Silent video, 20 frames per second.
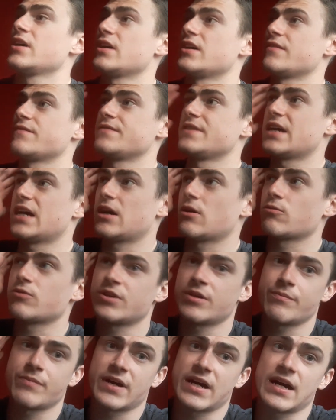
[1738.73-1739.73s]
have now
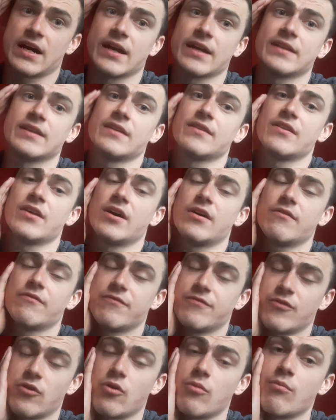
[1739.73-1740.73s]
departed the
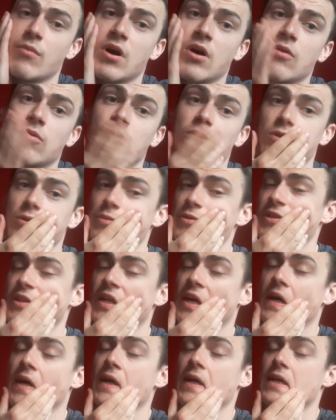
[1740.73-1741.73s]
football club and
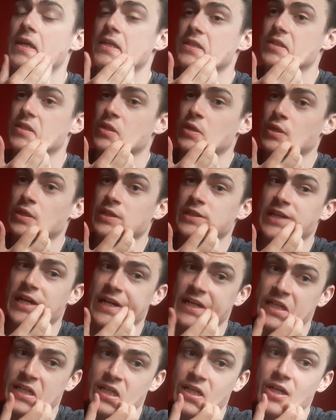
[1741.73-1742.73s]
that. So
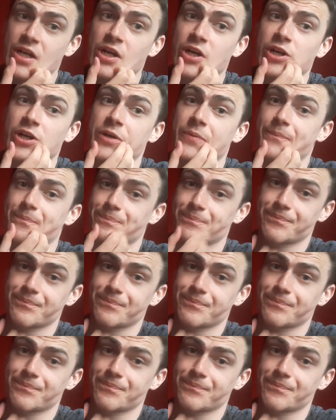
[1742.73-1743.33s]
there you go.